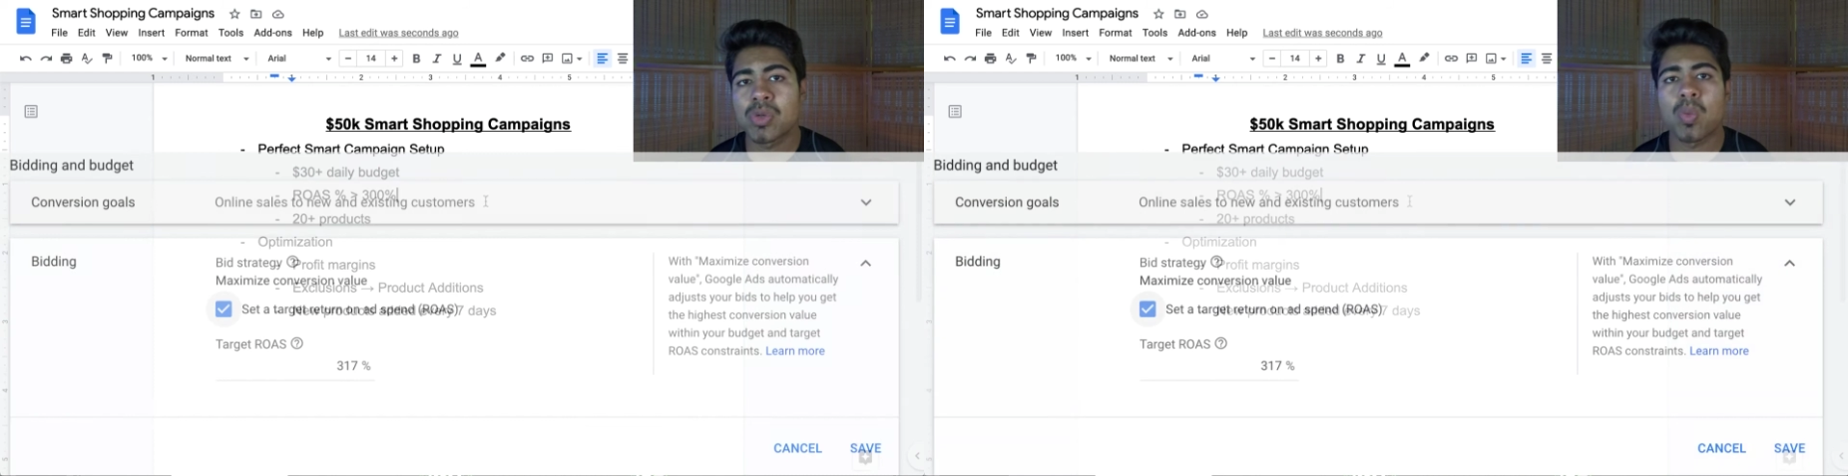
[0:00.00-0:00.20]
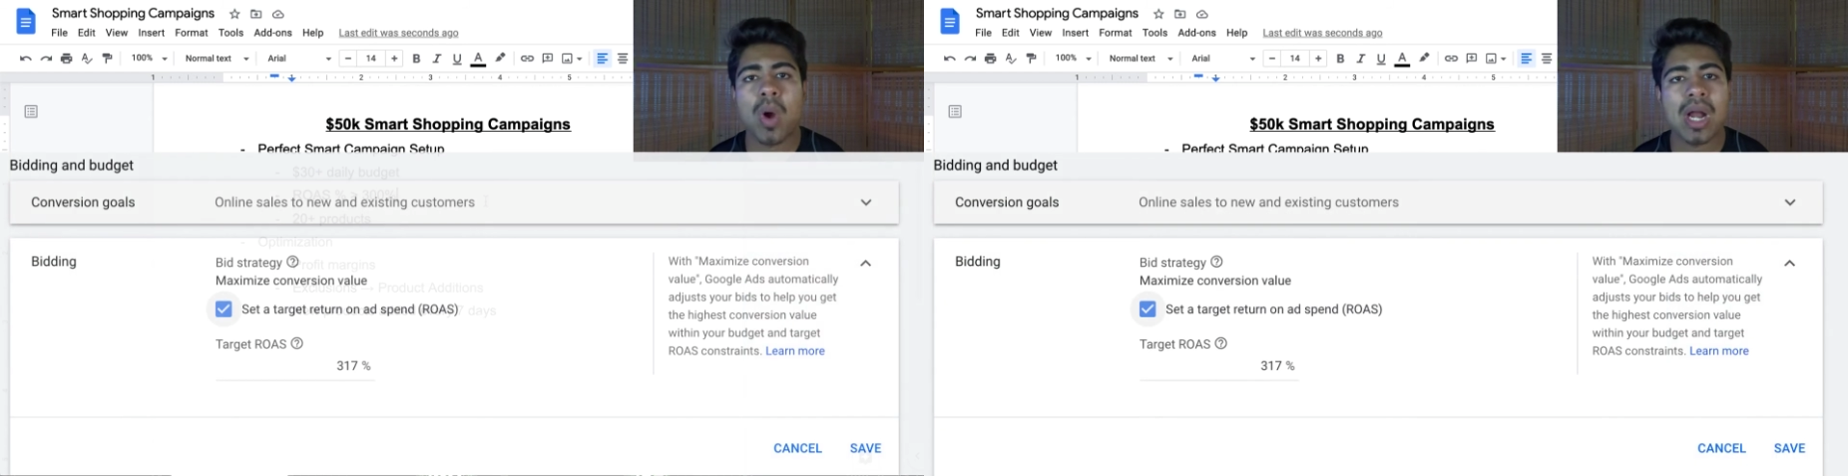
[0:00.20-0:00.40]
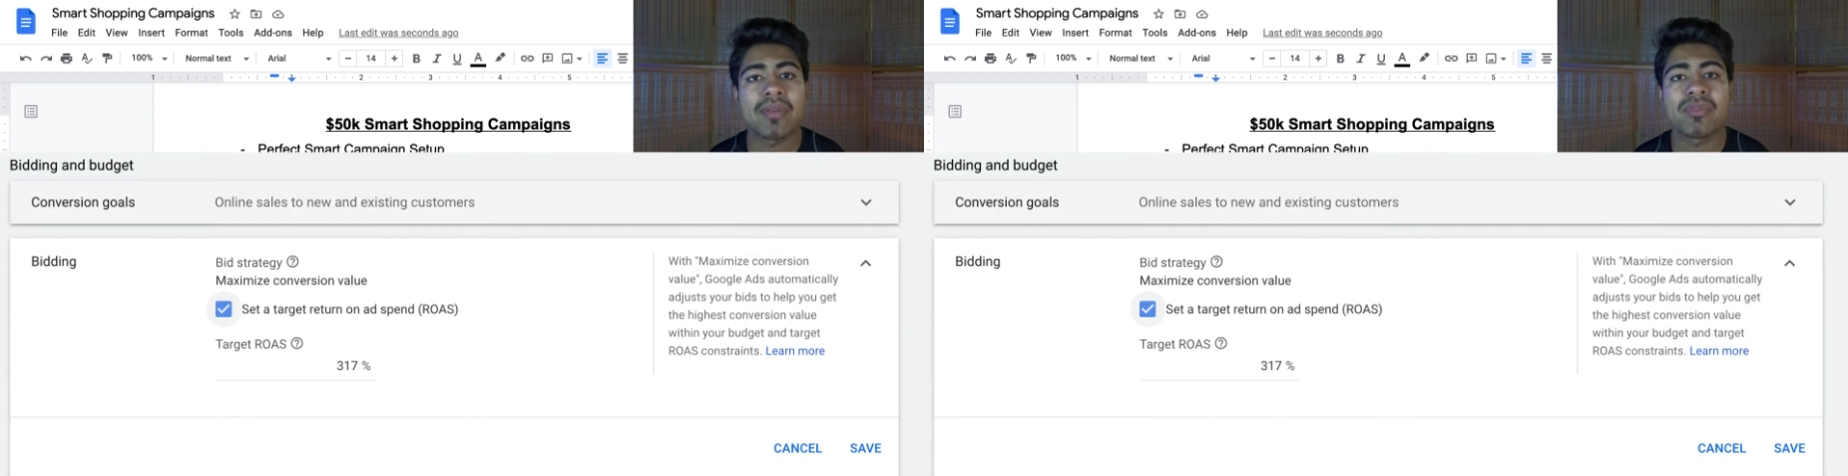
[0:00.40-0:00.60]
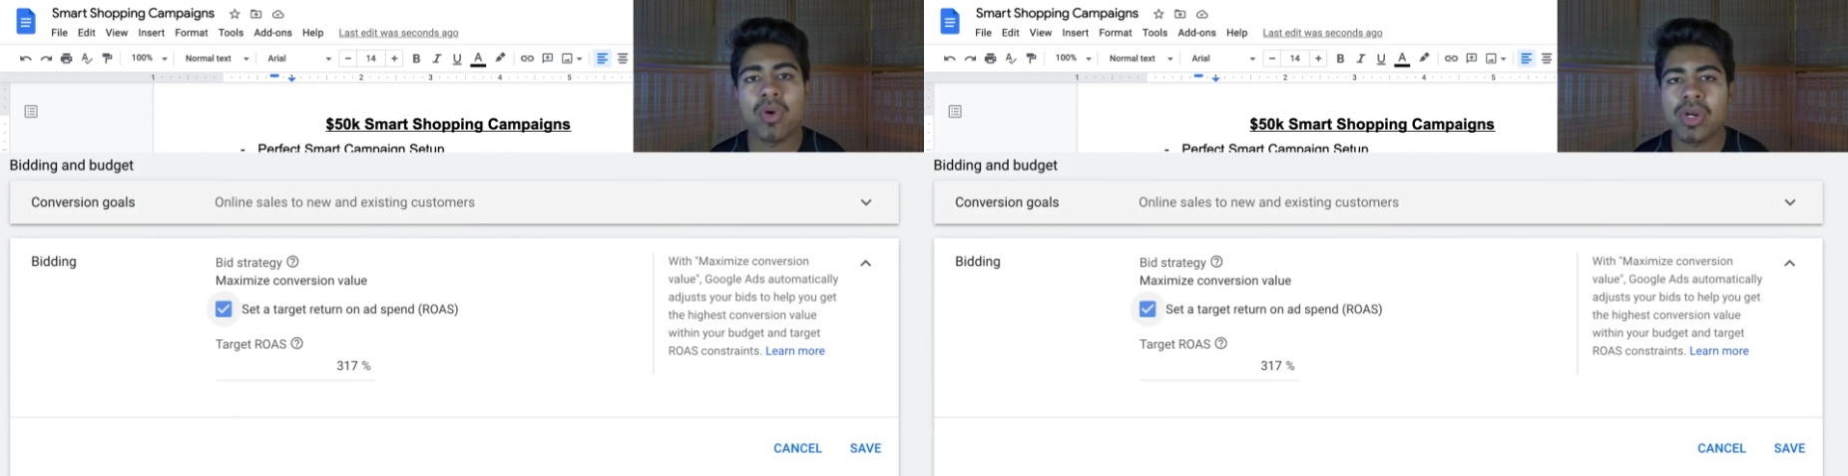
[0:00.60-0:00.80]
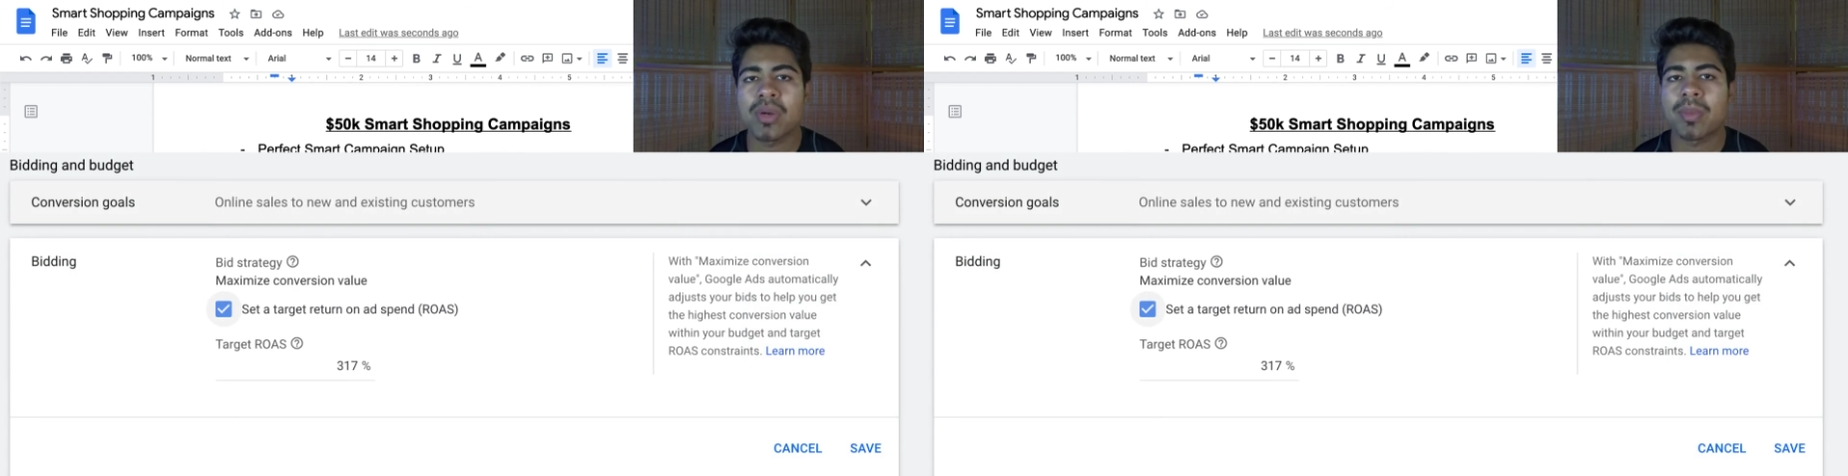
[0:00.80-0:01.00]
want
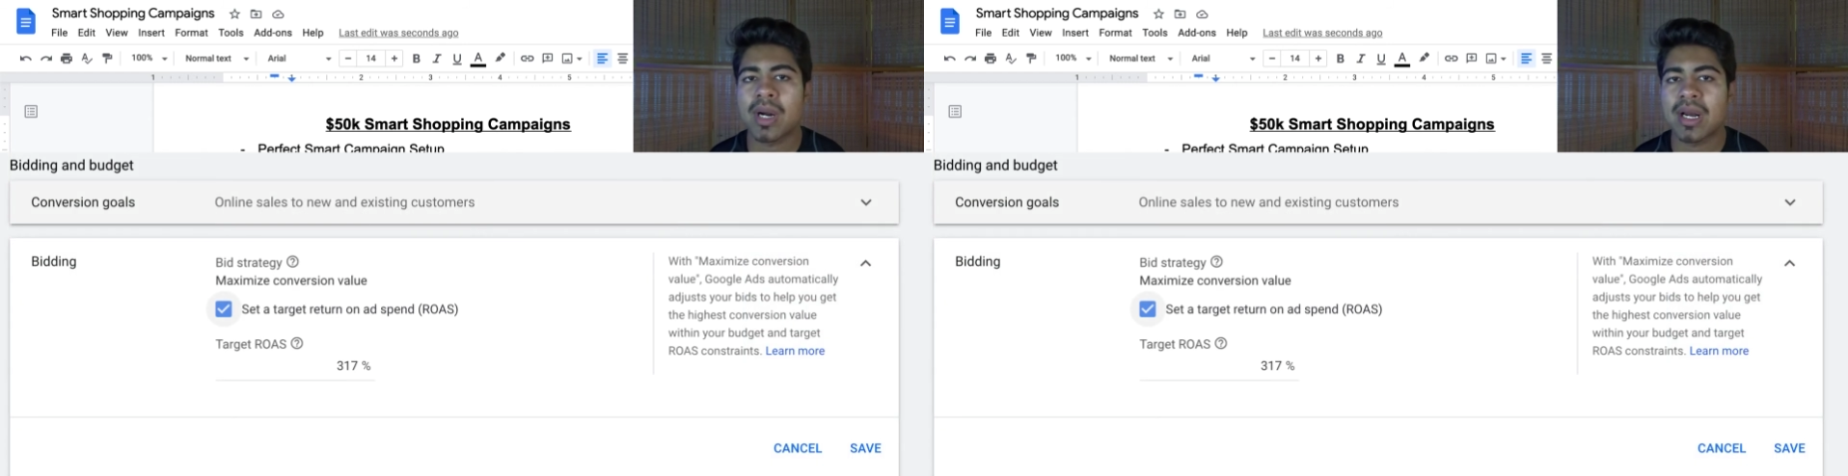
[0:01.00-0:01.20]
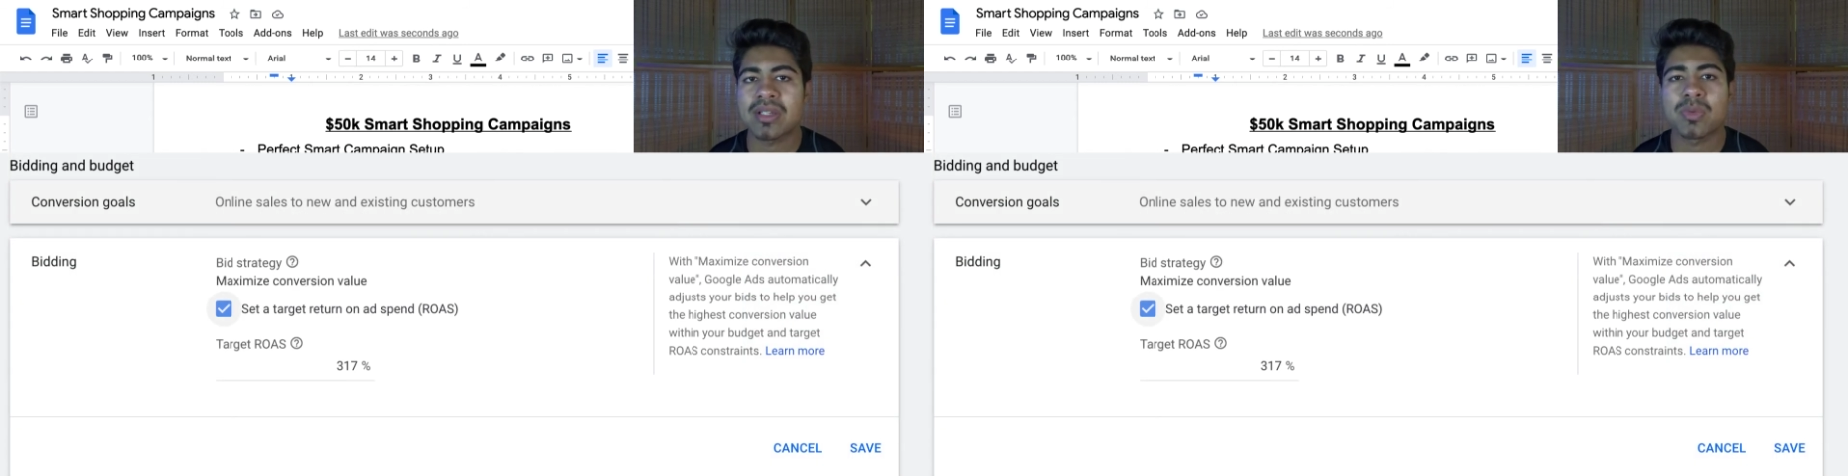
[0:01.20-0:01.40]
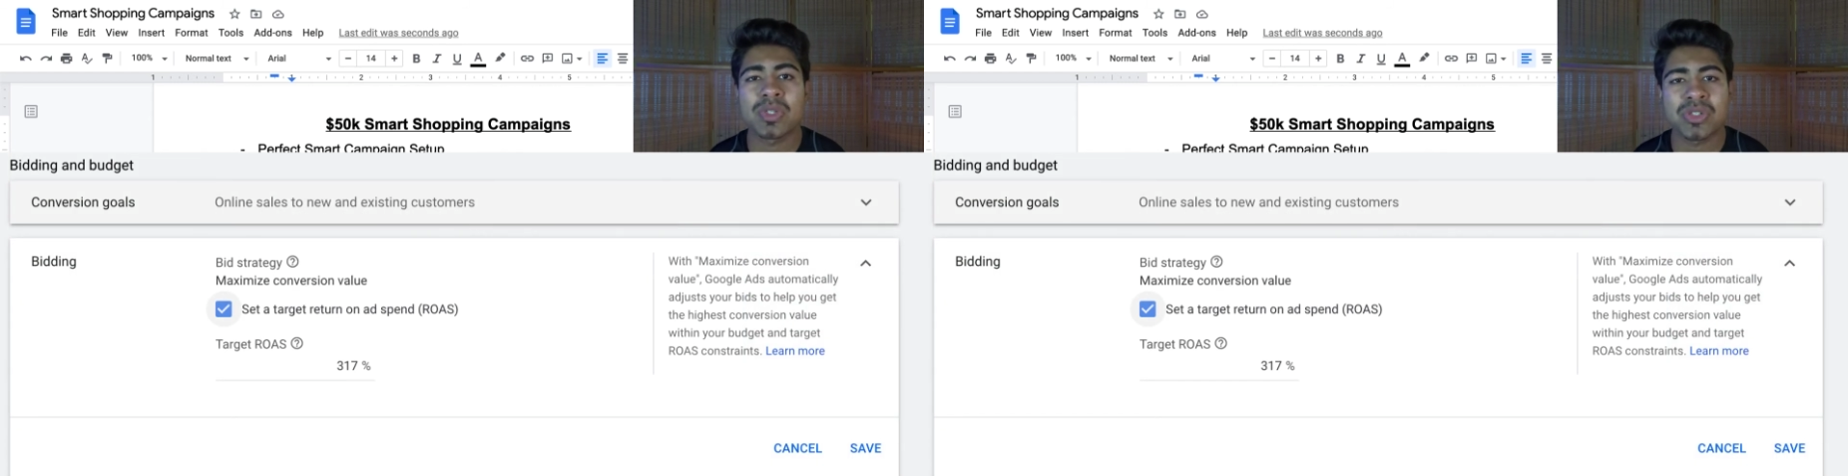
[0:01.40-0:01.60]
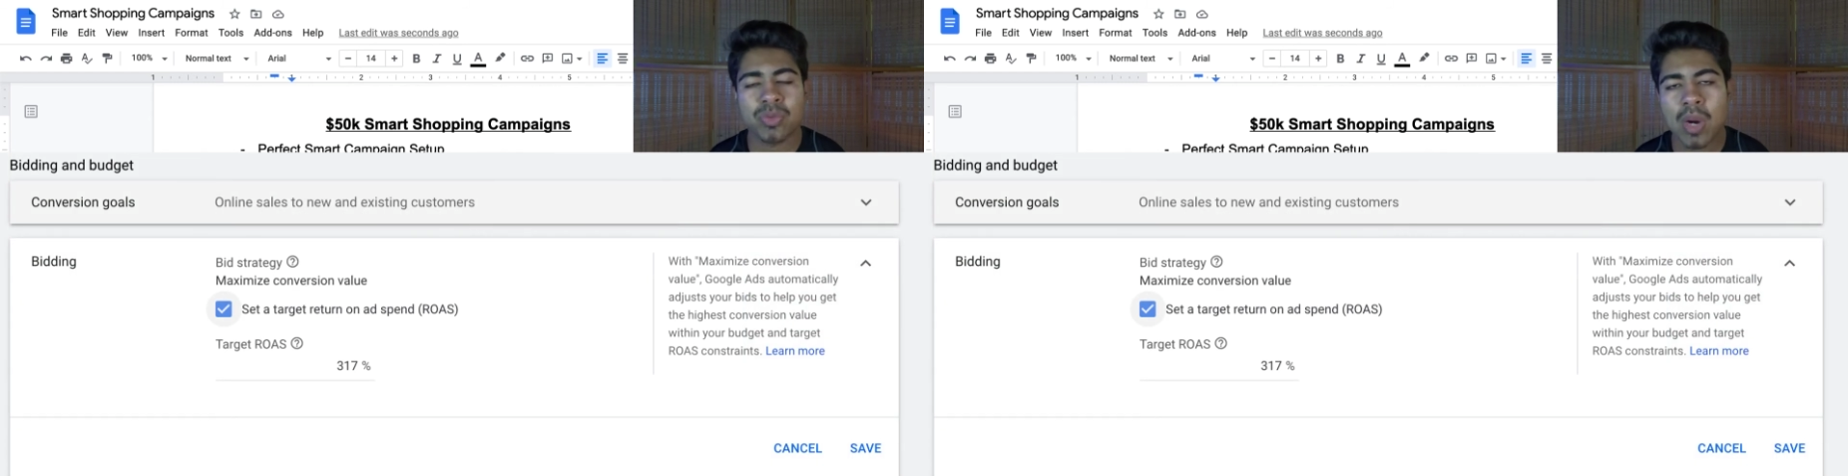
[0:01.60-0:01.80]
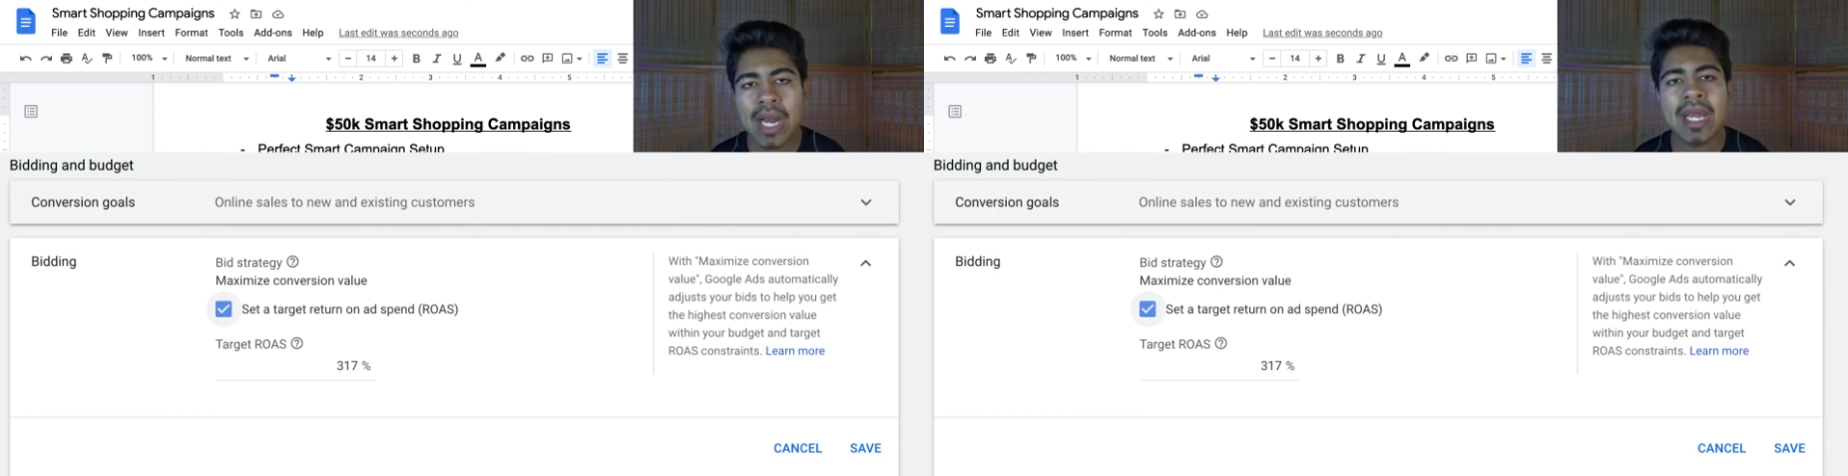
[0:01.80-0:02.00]
for your products, which is
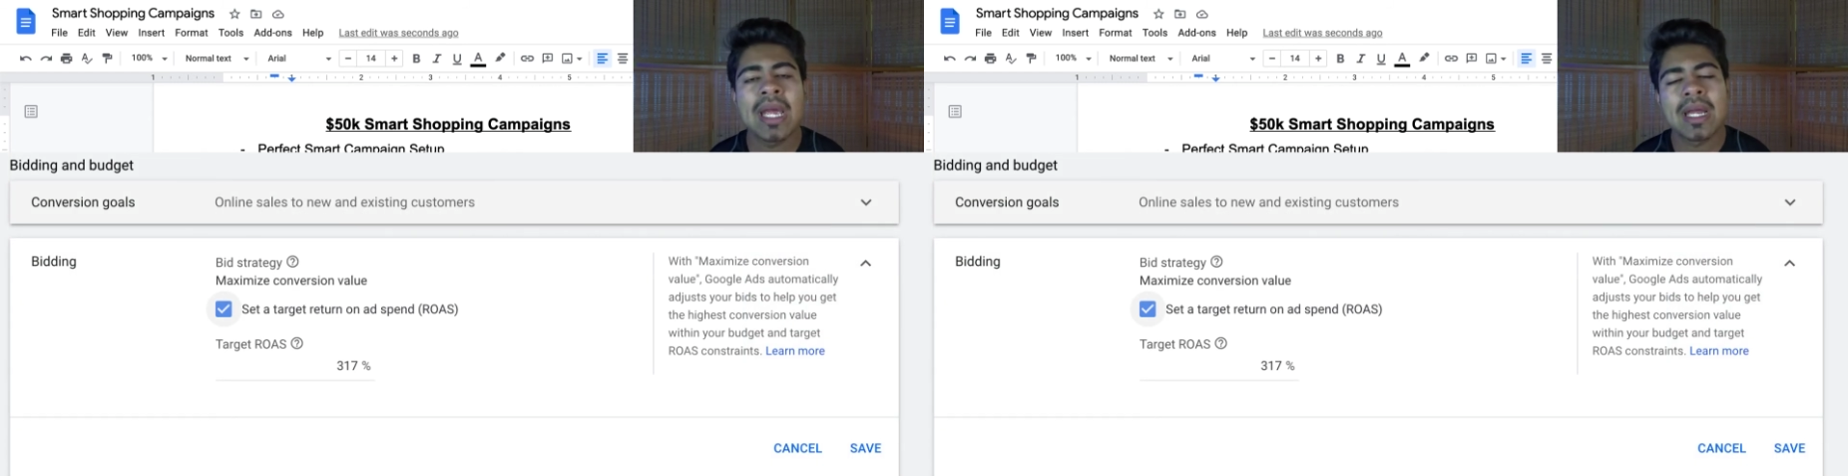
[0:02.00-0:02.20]
why